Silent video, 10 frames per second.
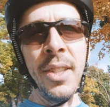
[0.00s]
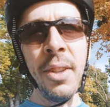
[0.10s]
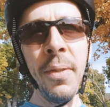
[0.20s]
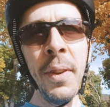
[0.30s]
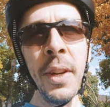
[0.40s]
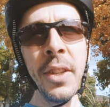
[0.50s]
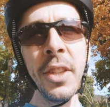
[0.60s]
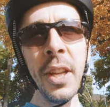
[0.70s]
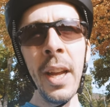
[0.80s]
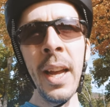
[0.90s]
just
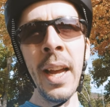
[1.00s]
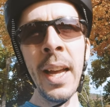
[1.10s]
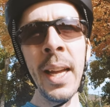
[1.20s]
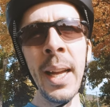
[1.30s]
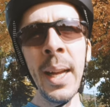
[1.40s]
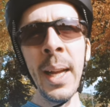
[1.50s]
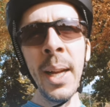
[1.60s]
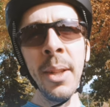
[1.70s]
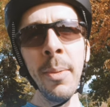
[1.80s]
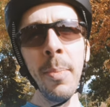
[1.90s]
finished
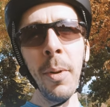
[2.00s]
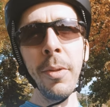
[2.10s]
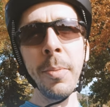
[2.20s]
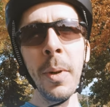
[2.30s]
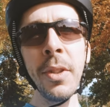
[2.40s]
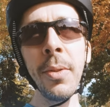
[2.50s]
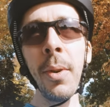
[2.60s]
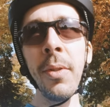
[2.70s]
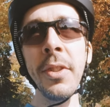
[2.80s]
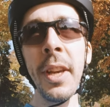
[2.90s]
the Bulls Bridge
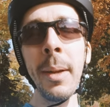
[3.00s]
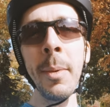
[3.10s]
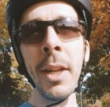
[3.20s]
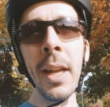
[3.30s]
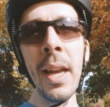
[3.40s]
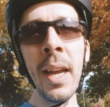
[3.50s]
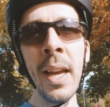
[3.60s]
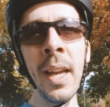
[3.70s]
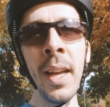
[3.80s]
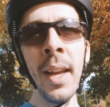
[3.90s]
Road segment.
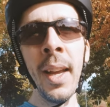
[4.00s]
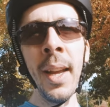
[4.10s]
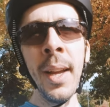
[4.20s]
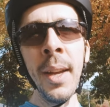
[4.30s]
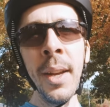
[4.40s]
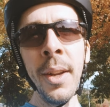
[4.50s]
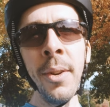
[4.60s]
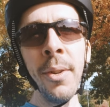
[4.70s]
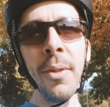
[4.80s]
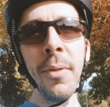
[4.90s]

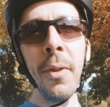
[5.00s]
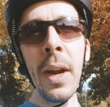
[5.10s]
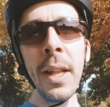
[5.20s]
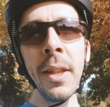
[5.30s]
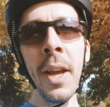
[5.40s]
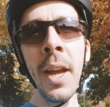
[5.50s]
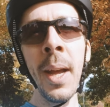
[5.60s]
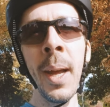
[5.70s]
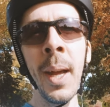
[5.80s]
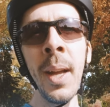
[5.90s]
An old friend,
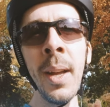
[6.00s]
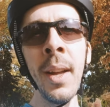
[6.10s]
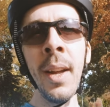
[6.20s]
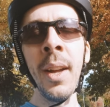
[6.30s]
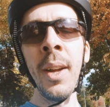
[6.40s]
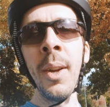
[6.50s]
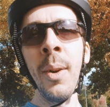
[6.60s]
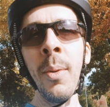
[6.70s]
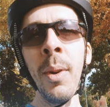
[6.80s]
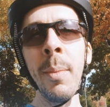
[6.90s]

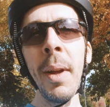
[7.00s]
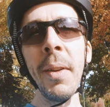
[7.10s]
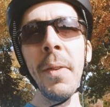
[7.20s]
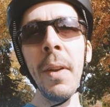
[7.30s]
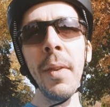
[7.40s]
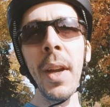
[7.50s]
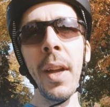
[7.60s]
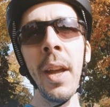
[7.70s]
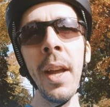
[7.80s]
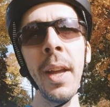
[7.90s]
one of my favorite
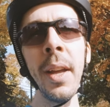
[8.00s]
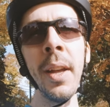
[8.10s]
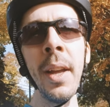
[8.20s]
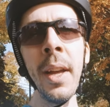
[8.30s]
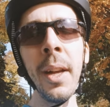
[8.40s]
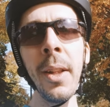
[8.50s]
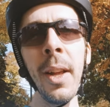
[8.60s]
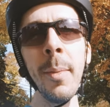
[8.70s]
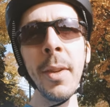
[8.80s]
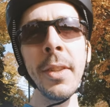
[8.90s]

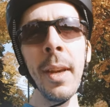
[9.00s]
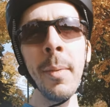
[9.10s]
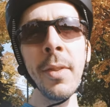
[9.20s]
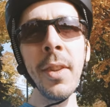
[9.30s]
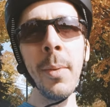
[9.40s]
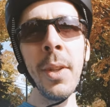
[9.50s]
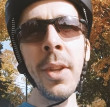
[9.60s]
climbing segments that we